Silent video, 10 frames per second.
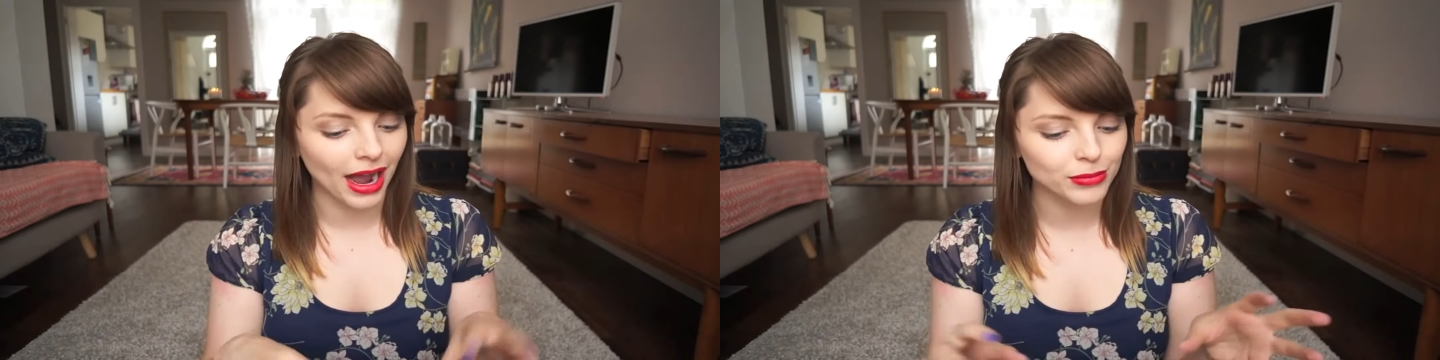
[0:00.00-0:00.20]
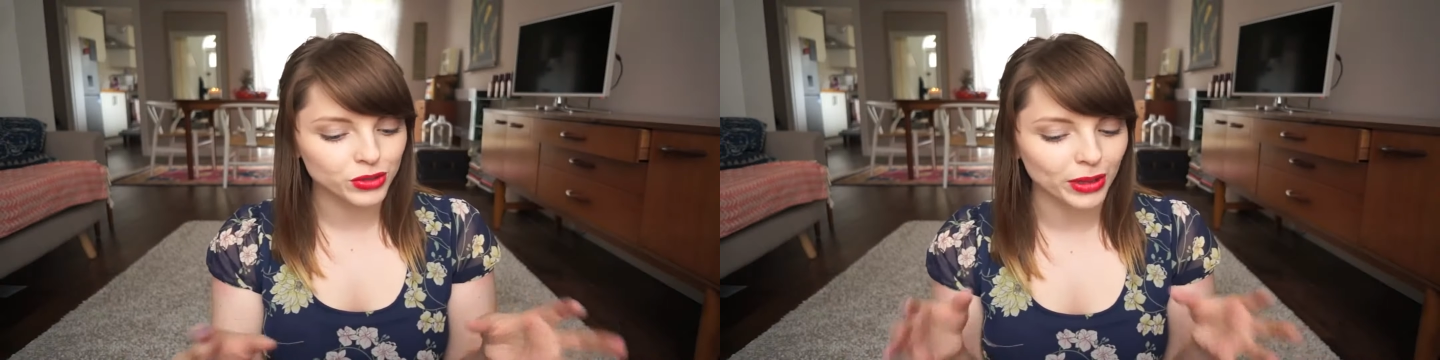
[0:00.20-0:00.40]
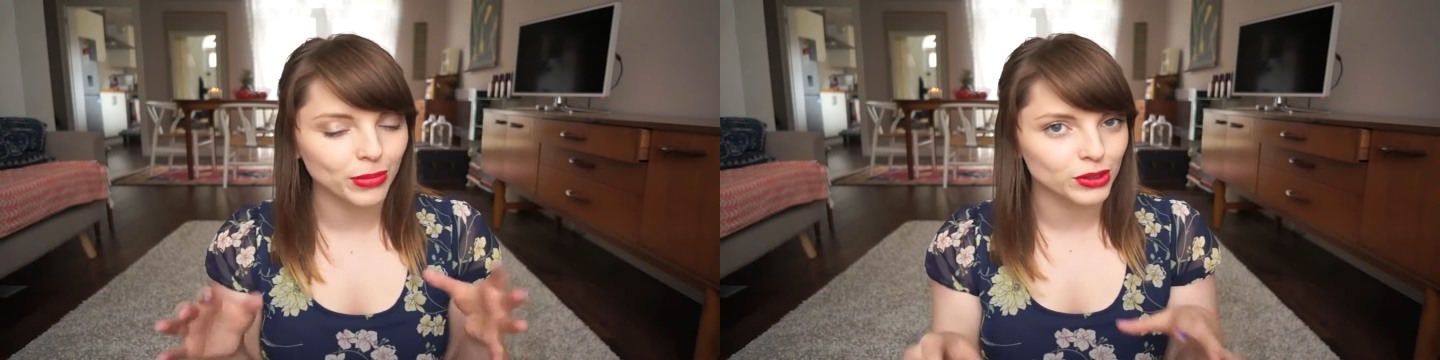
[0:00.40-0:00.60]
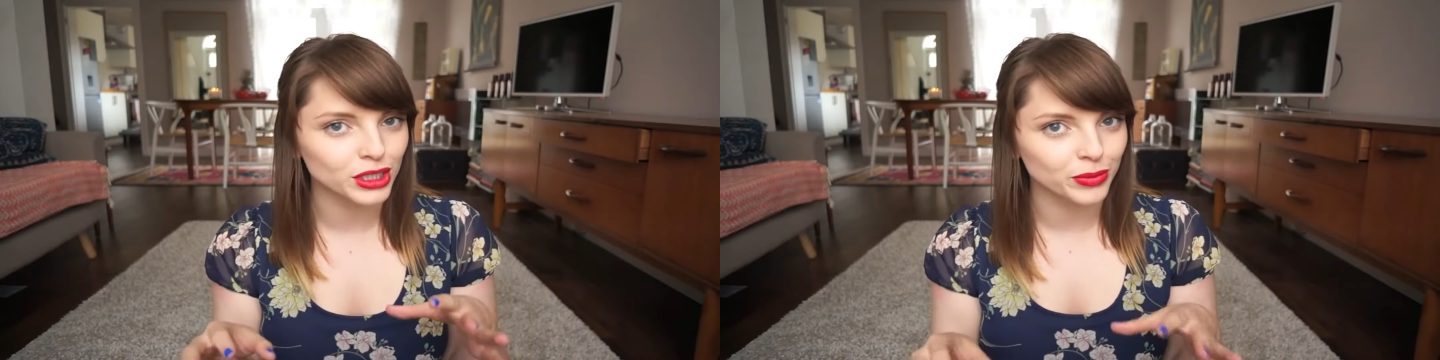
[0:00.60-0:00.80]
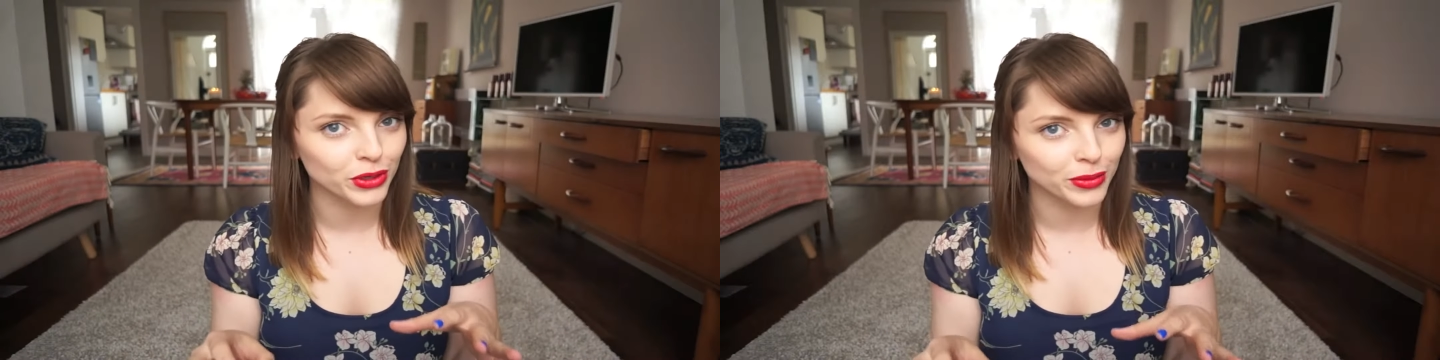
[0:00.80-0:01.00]
I'm doing
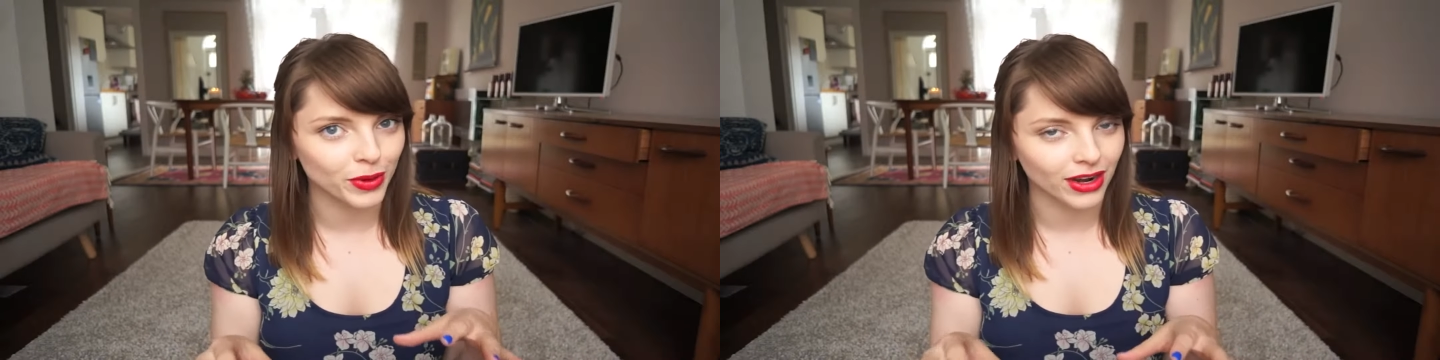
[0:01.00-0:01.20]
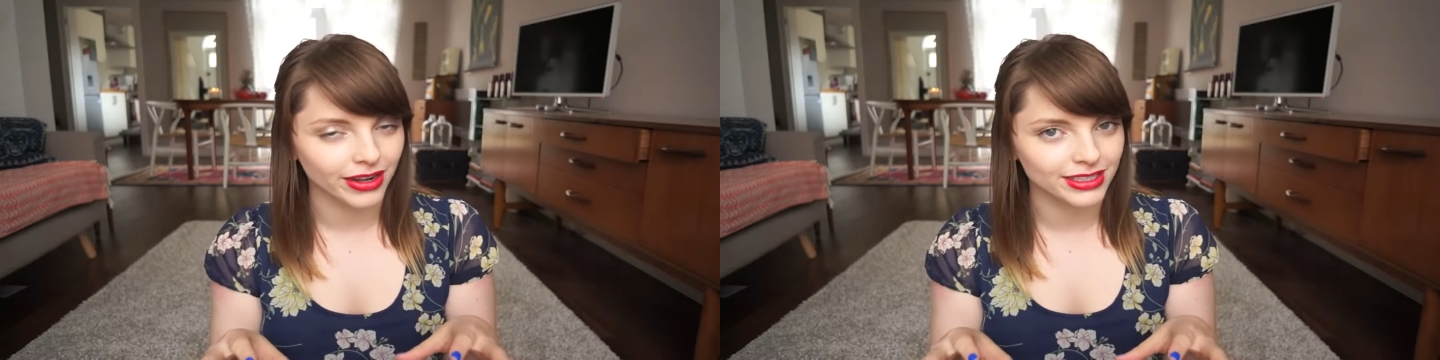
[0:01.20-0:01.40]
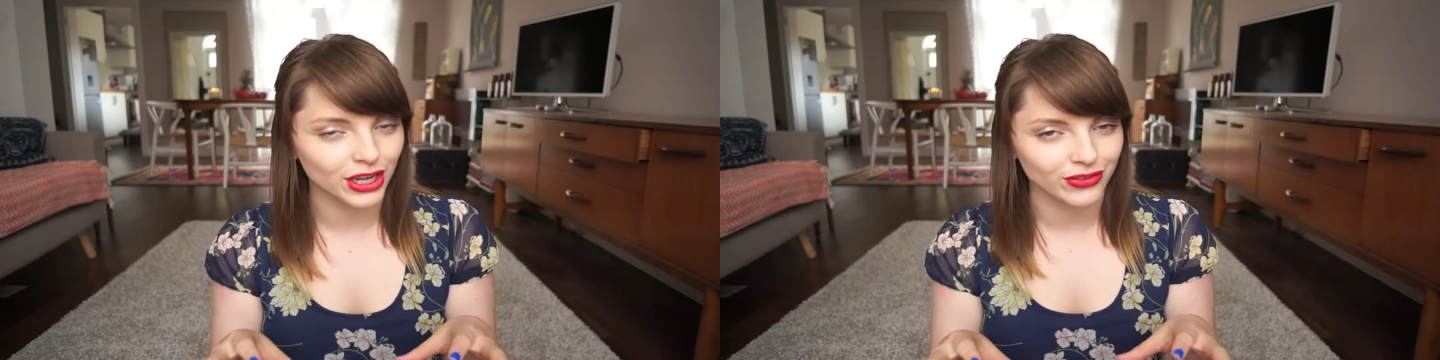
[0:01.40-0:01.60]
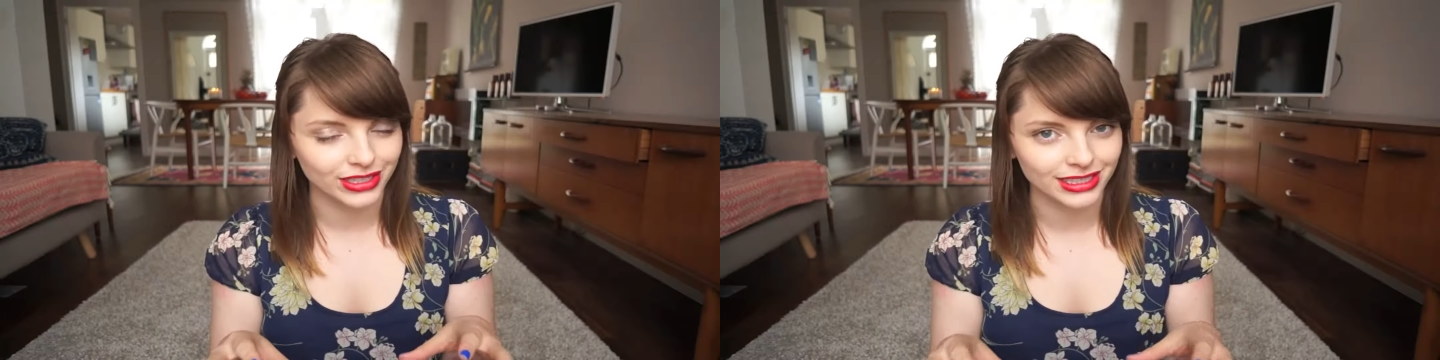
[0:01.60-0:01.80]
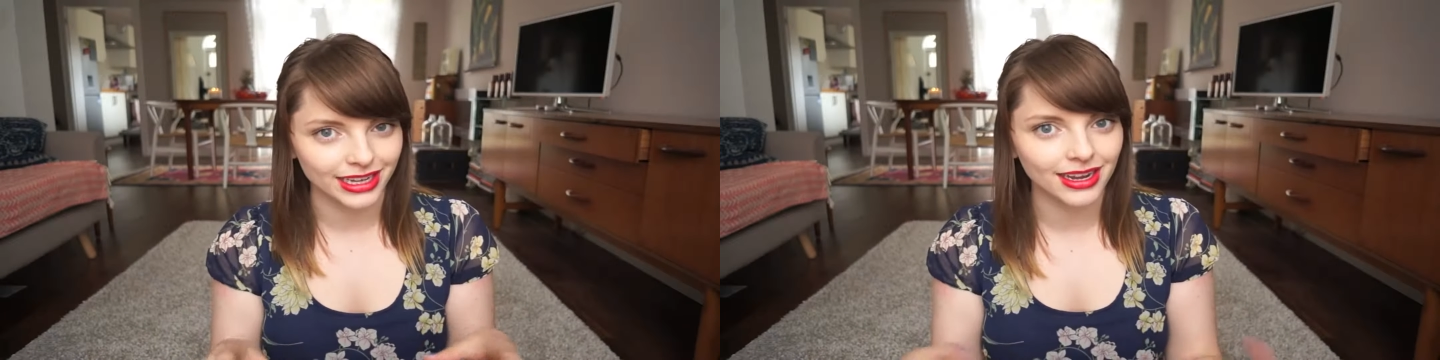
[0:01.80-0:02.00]
mostly beauty products,
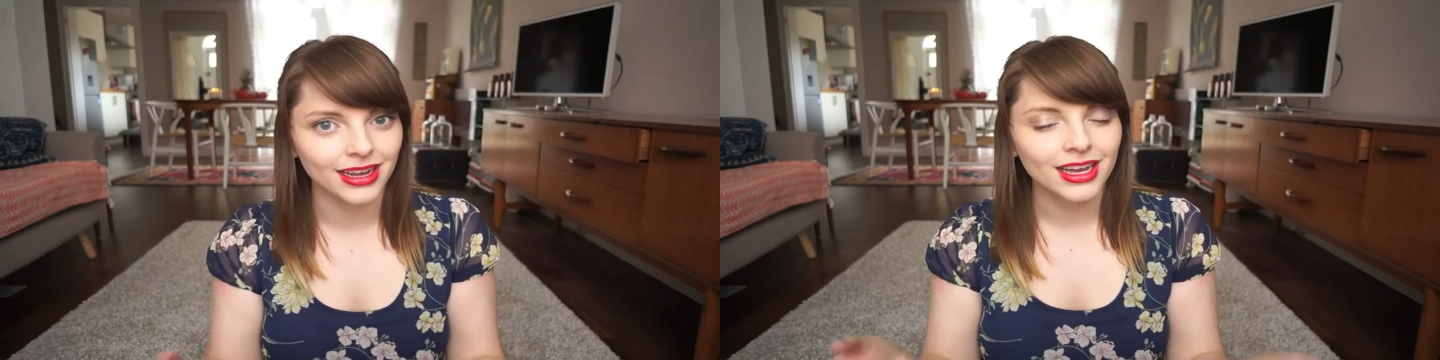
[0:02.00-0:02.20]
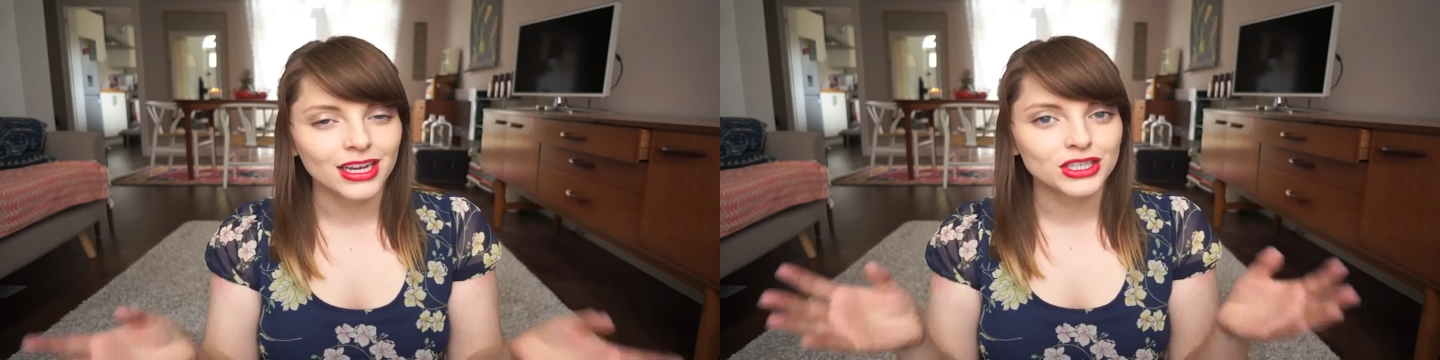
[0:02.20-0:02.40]
obviously.